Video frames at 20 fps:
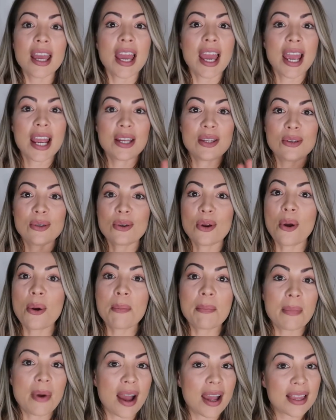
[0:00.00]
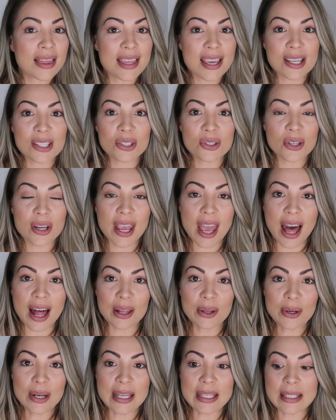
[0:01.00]
and you don't mind the extra
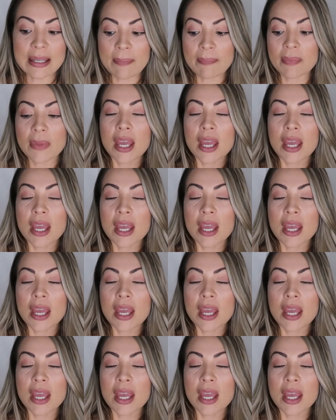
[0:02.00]
calories,